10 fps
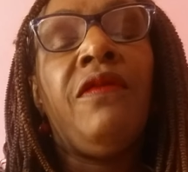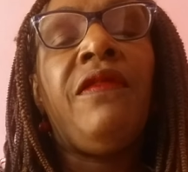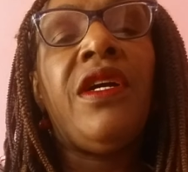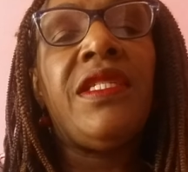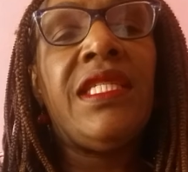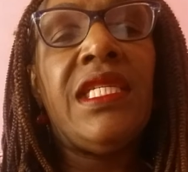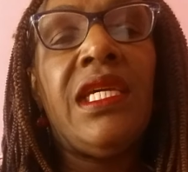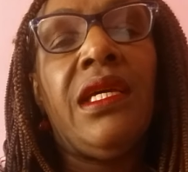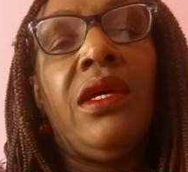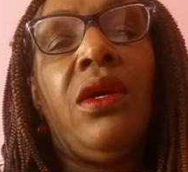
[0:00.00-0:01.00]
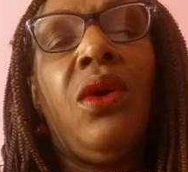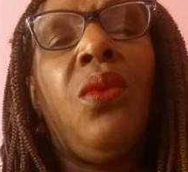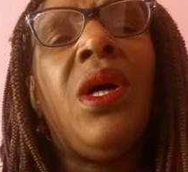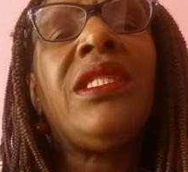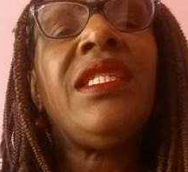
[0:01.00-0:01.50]
first thing,
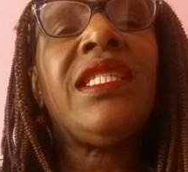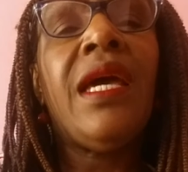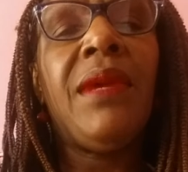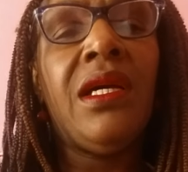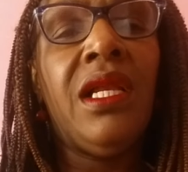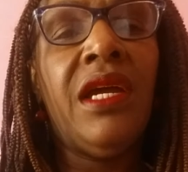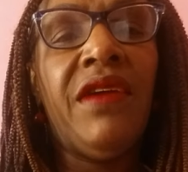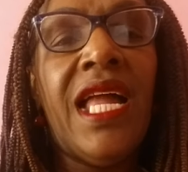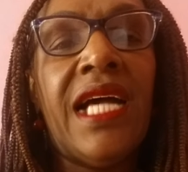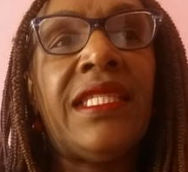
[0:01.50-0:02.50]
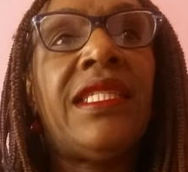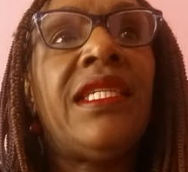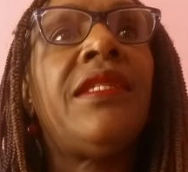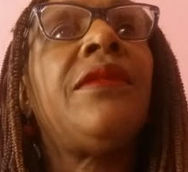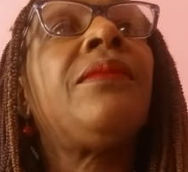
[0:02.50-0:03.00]
what is chemical hair
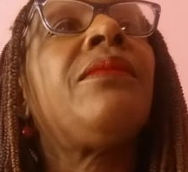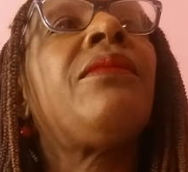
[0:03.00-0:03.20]
relaxing?